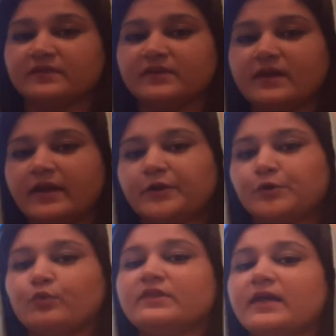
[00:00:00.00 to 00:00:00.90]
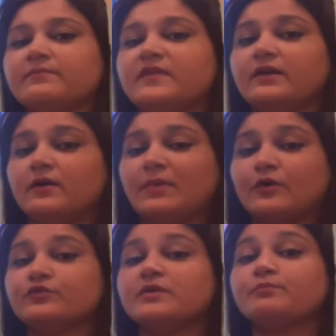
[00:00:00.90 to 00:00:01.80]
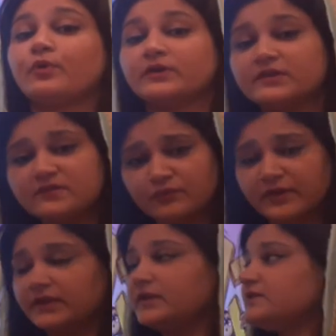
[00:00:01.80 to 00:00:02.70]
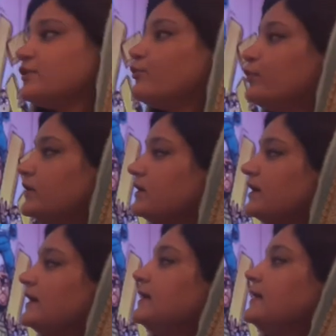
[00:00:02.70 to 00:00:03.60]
Inayat told them about the importance of dignity of work.